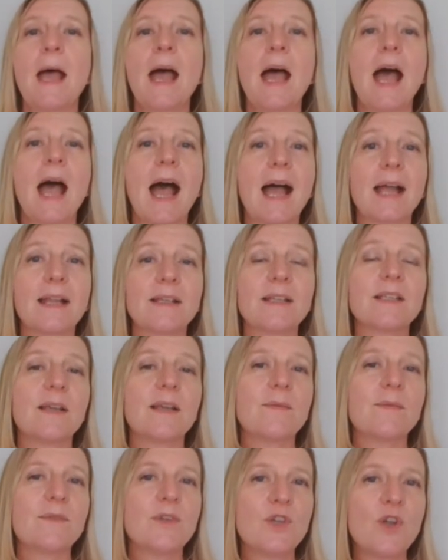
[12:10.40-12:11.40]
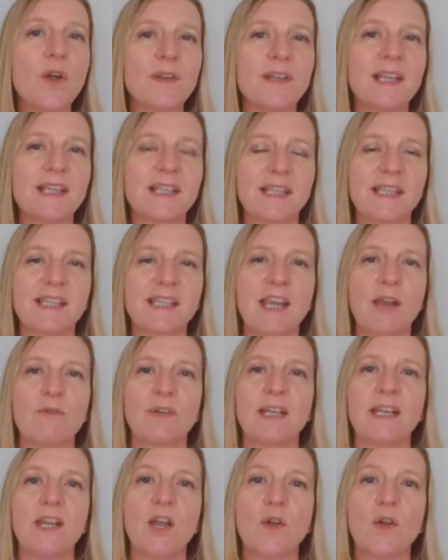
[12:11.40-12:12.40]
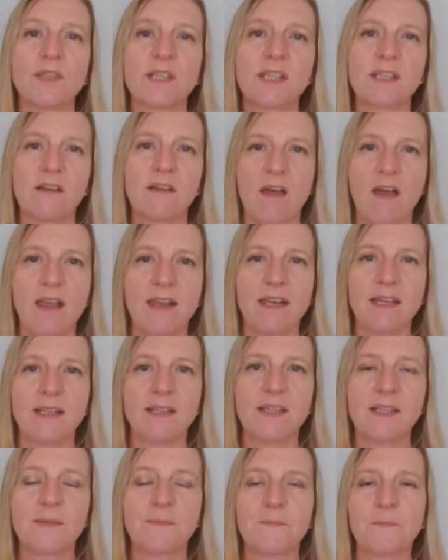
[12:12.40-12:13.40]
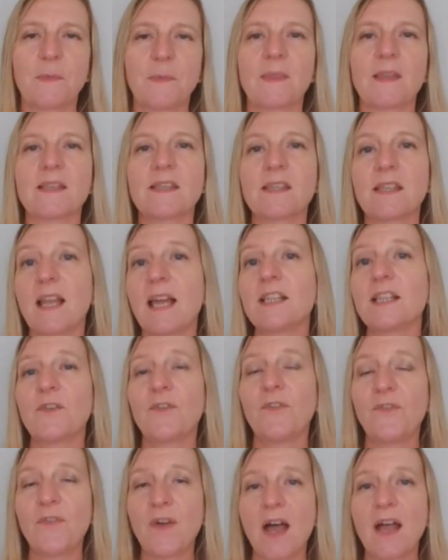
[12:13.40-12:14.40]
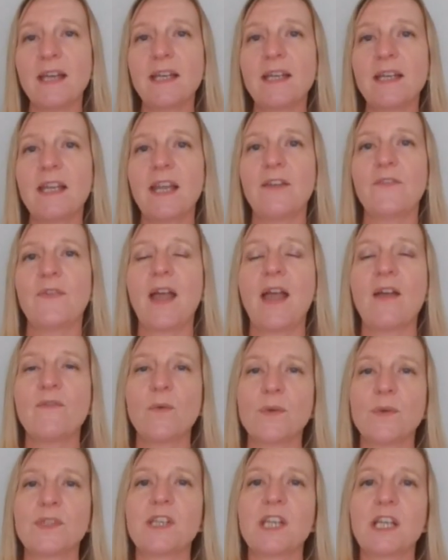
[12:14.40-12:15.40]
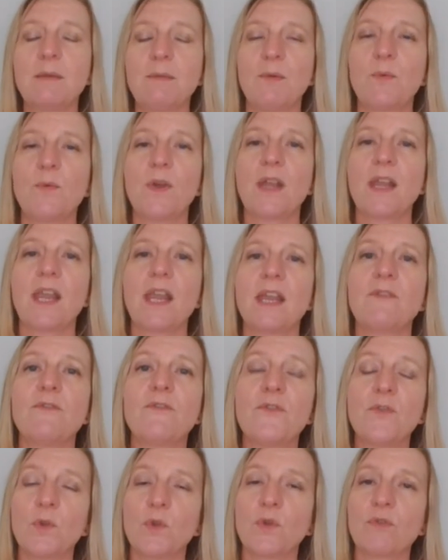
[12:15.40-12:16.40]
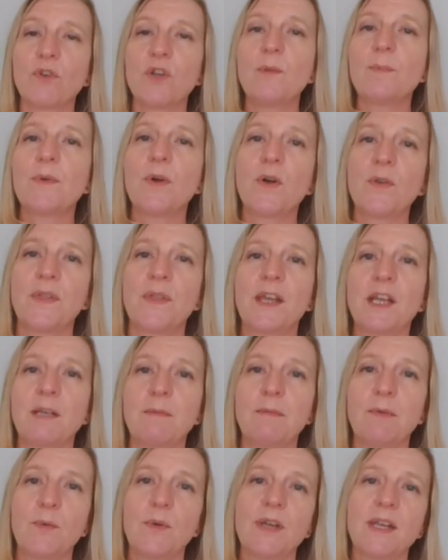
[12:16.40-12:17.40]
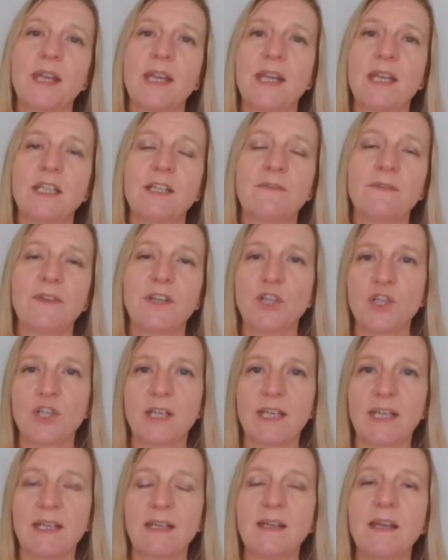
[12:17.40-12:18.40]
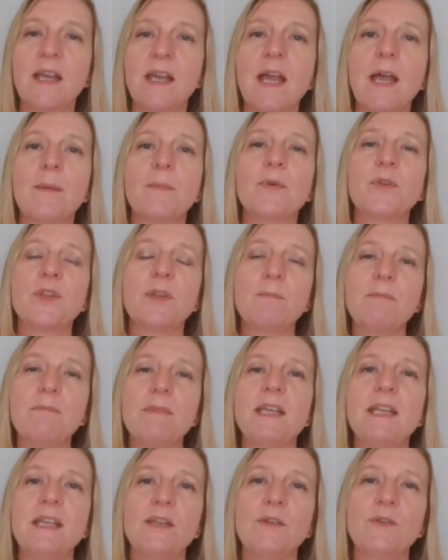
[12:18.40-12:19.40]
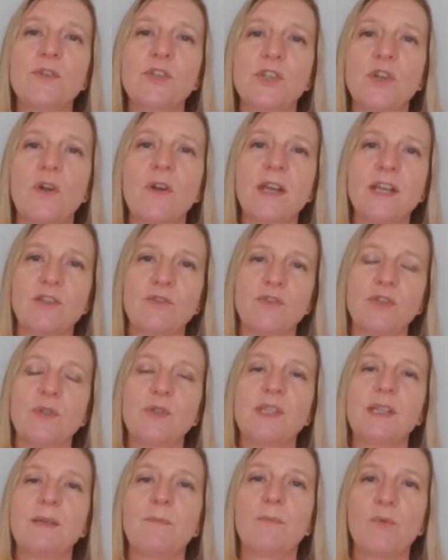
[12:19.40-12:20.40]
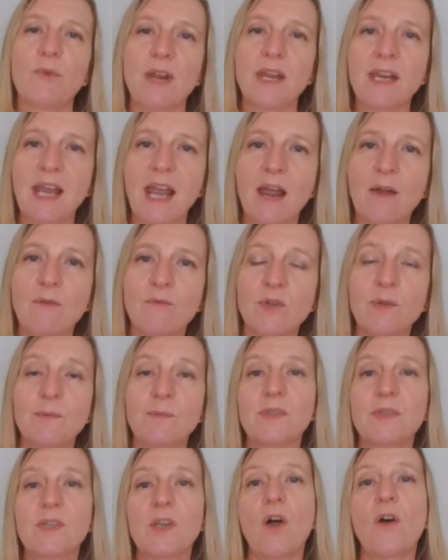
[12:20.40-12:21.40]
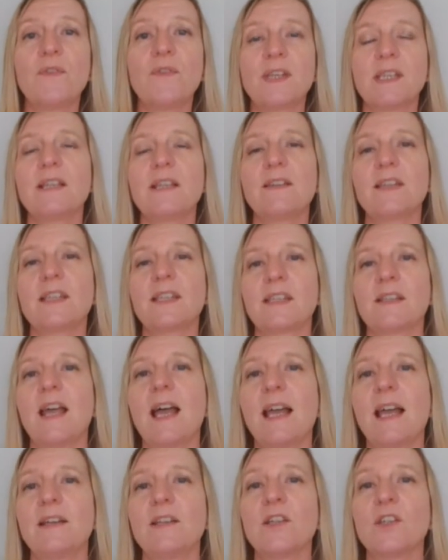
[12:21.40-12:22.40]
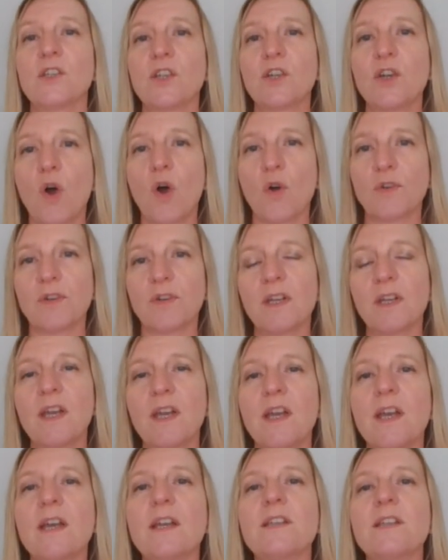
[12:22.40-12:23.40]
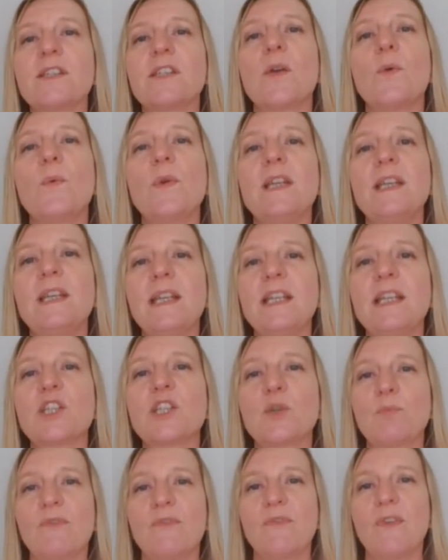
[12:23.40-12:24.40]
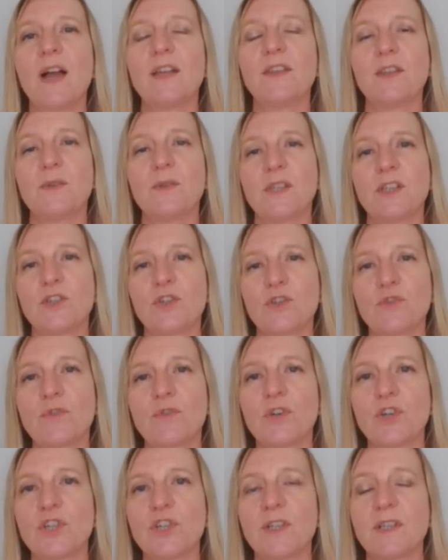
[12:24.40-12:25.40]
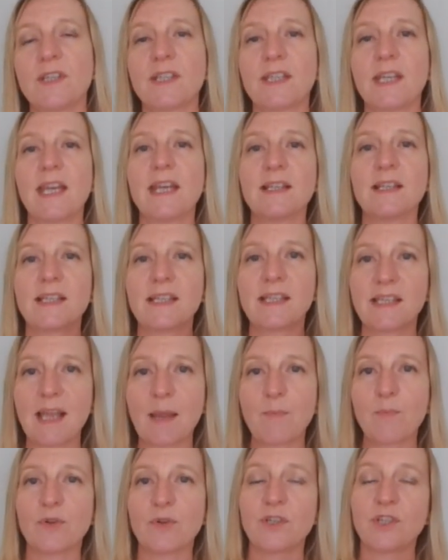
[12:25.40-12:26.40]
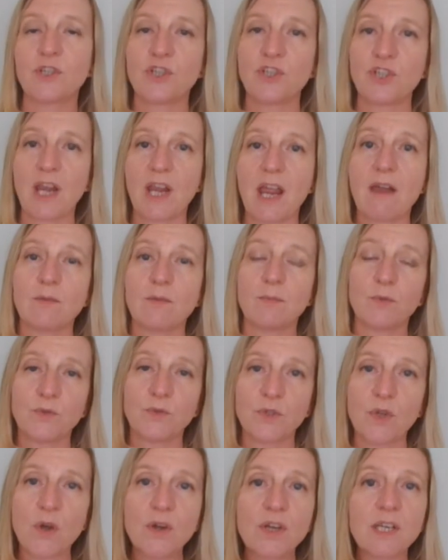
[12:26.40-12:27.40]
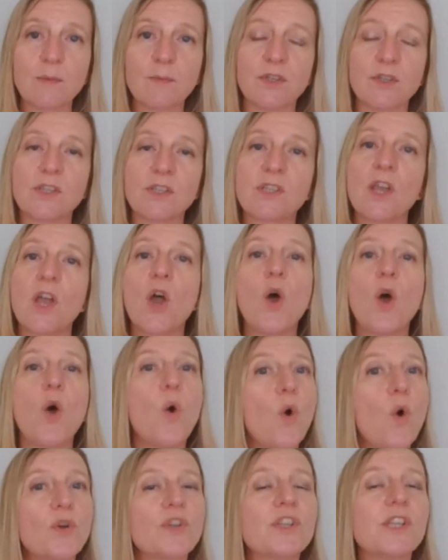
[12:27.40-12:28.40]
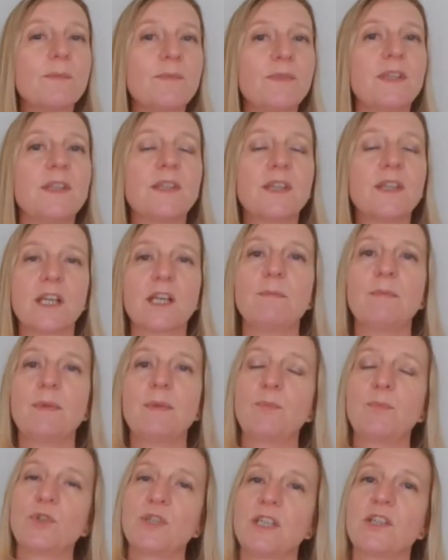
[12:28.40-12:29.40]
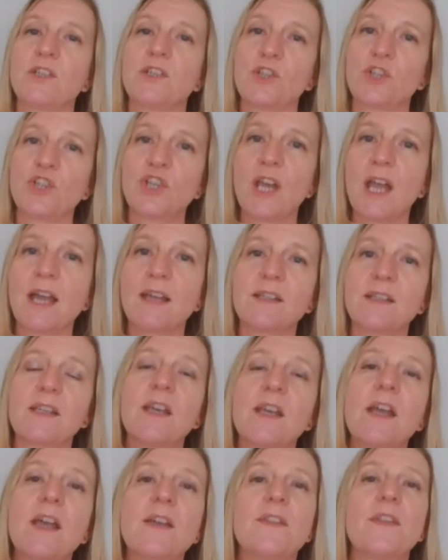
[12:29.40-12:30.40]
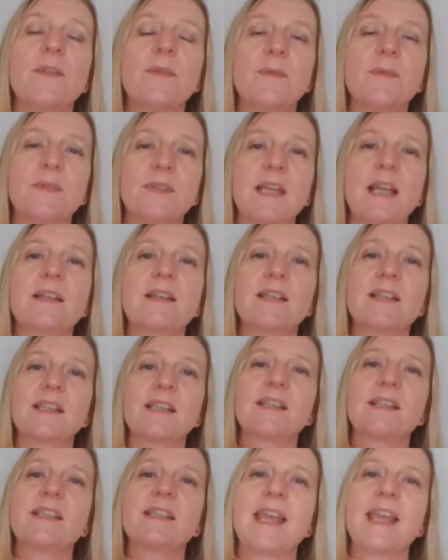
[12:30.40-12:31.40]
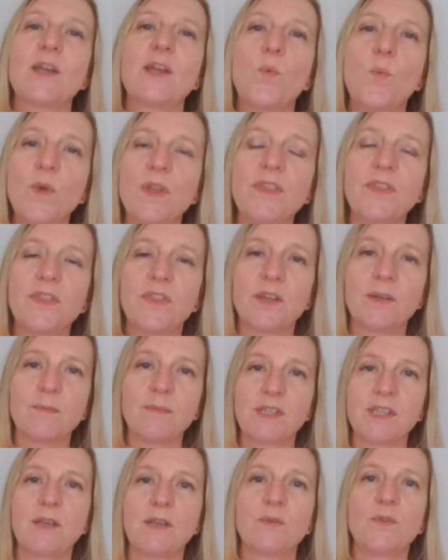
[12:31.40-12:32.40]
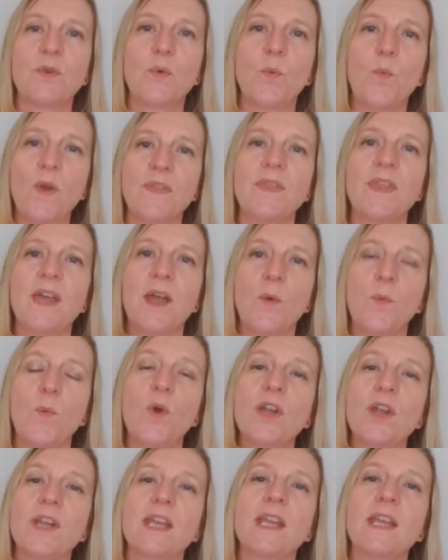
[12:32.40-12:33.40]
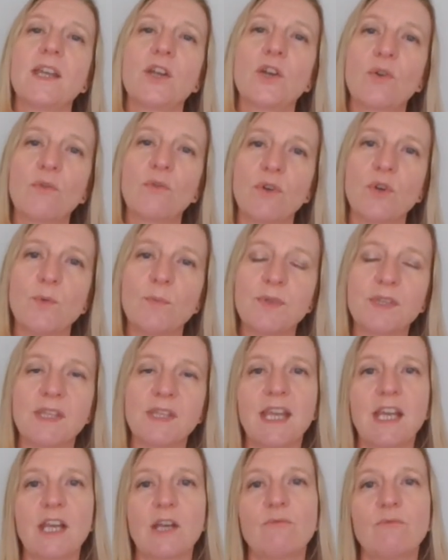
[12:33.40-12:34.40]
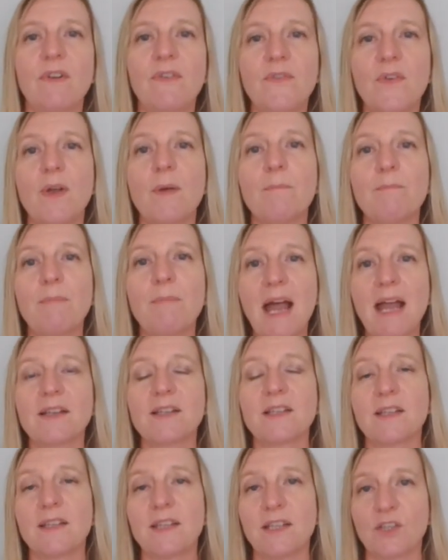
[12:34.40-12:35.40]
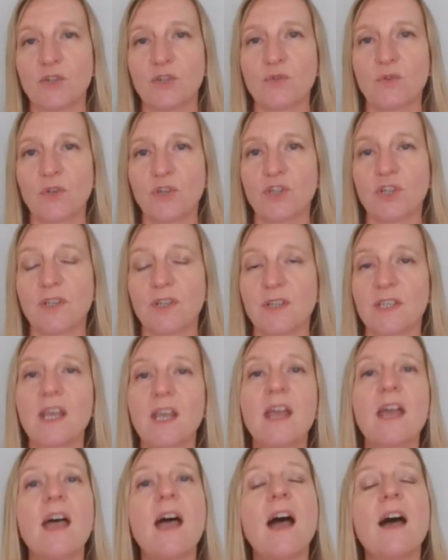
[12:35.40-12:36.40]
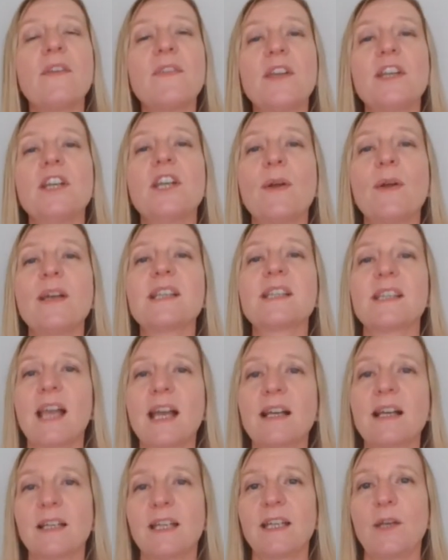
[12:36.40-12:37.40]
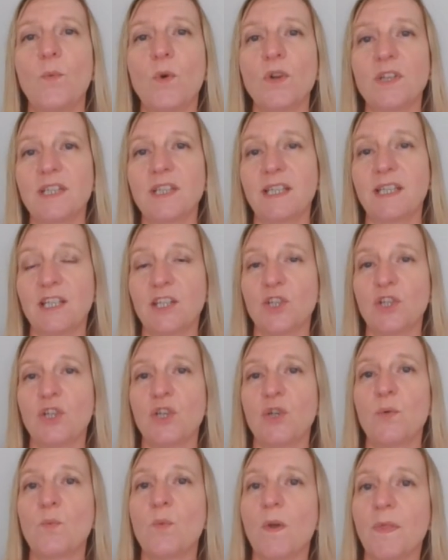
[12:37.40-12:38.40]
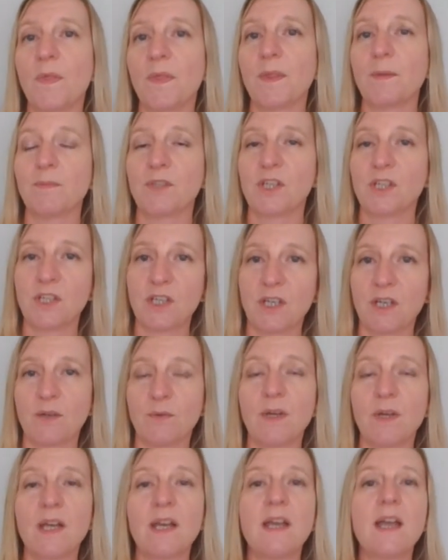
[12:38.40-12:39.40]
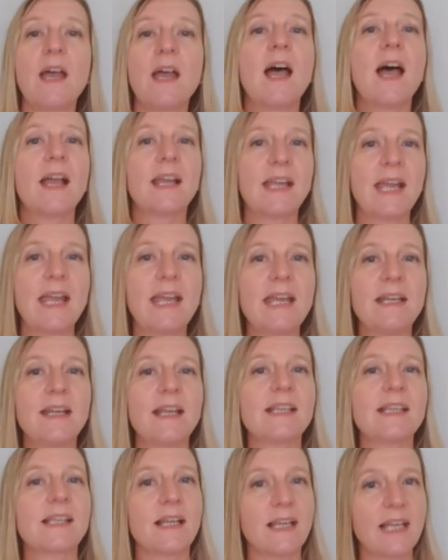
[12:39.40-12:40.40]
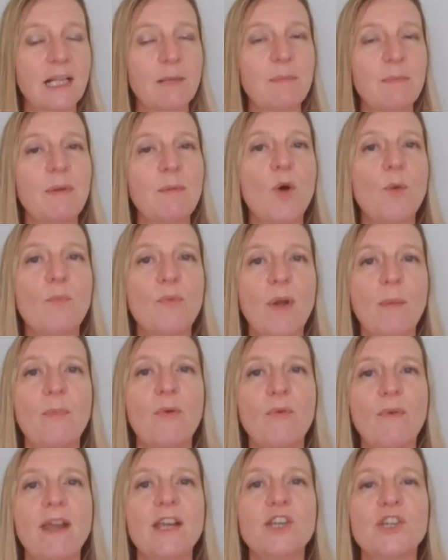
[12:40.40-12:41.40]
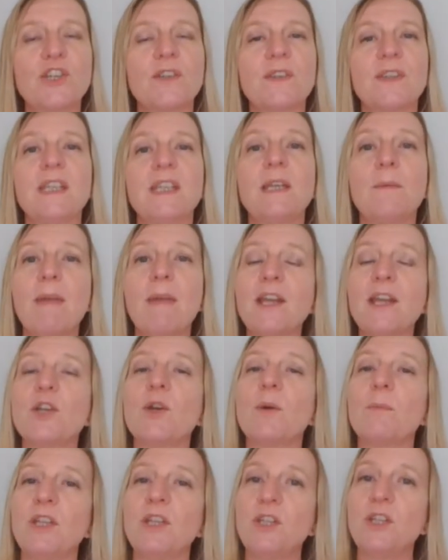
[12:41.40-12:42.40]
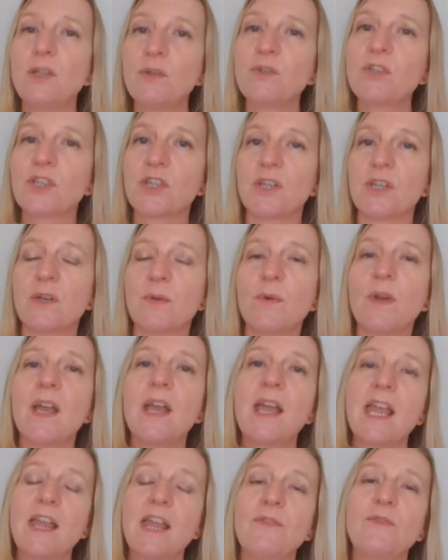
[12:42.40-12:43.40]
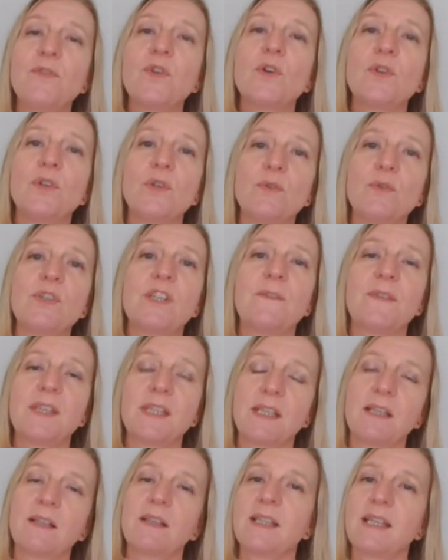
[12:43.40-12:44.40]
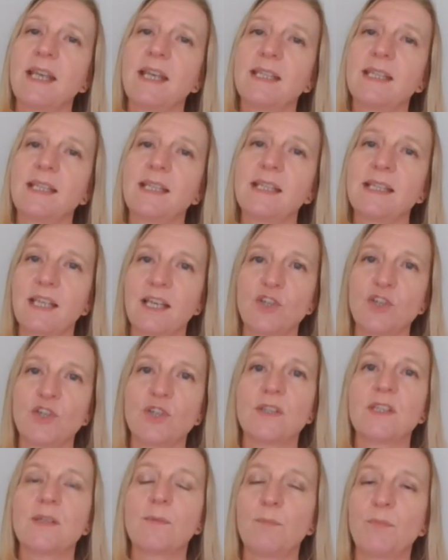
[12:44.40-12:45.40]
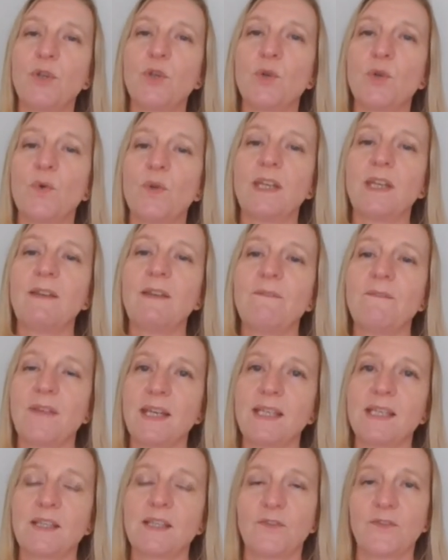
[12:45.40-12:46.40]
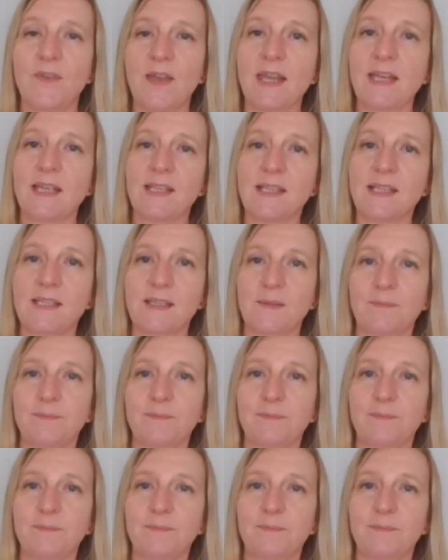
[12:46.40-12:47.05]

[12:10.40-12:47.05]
and not necessarily on slides. Slides are fine if everyone's going to be working in full group or they're going to be working individually. But the minute you start introducing breakout rooms, obviously the slide has gone. So we need to provide those instructions in a separate shareable document or something that can be put into chat that delegates can take with them so that when they're working in groups, they can refer back to the instructions and they know exactly what it is you want them to do. Again, it's a little bit more preparation that you may not be used to if you're used to facilitating sessions purely face-to-face.